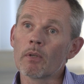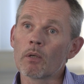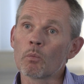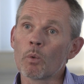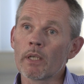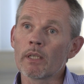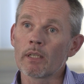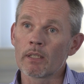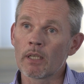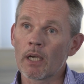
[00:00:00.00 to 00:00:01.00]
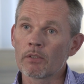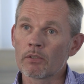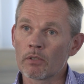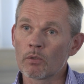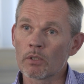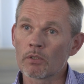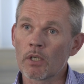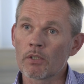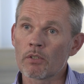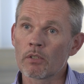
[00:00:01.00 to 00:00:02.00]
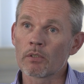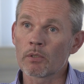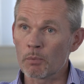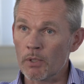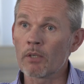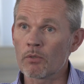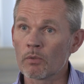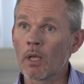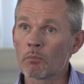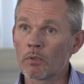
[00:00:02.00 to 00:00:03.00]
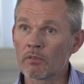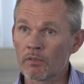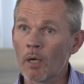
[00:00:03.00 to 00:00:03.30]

we engage as an organisation a substantial number of